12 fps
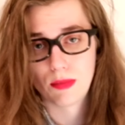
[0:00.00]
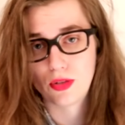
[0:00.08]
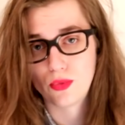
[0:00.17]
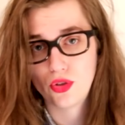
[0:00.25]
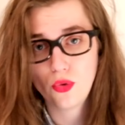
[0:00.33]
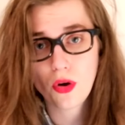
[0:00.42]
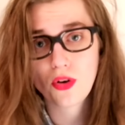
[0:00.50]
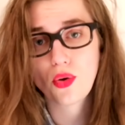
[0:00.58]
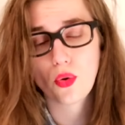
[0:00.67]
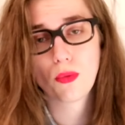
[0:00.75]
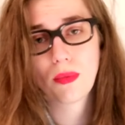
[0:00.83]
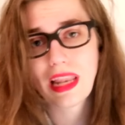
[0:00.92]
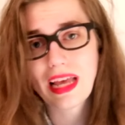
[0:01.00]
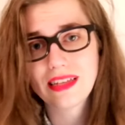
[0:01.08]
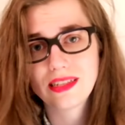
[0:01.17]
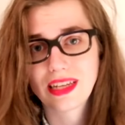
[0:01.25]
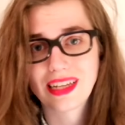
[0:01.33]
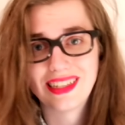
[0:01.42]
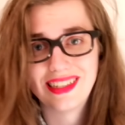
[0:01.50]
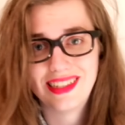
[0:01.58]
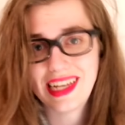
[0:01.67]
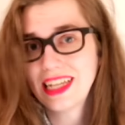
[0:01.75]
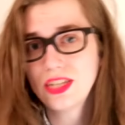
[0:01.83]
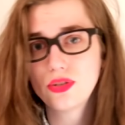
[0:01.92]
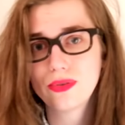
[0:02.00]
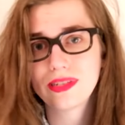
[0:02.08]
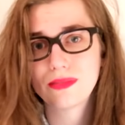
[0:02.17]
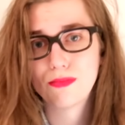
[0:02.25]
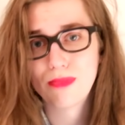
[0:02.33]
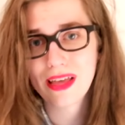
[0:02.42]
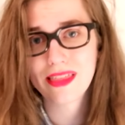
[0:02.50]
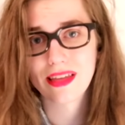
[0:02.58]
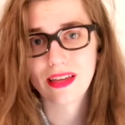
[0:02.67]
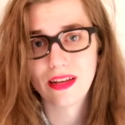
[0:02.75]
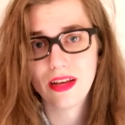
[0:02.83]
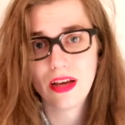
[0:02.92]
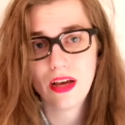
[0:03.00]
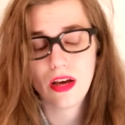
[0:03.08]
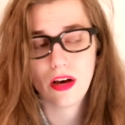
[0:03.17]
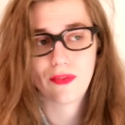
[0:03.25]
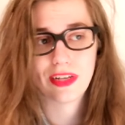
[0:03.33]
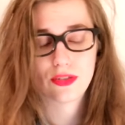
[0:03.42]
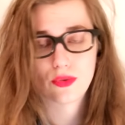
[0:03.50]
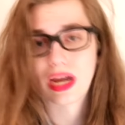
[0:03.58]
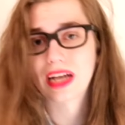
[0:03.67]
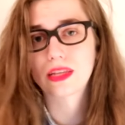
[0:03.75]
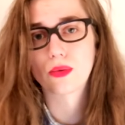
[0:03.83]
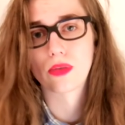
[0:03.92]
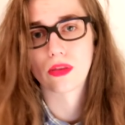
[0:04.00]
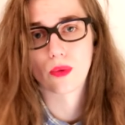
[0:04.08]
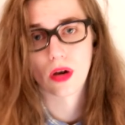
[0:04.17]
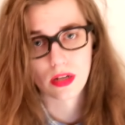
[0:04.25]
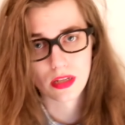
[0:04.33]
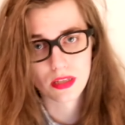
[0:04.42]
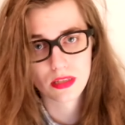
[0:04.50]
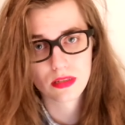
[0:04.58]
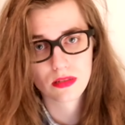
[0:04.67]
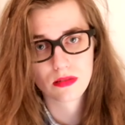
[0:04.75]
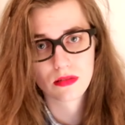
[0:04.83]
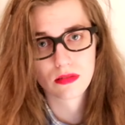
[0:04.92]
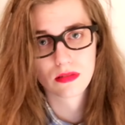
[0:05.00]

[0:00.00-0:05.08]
But you are normalizing a dangerous method of interacting with your audience.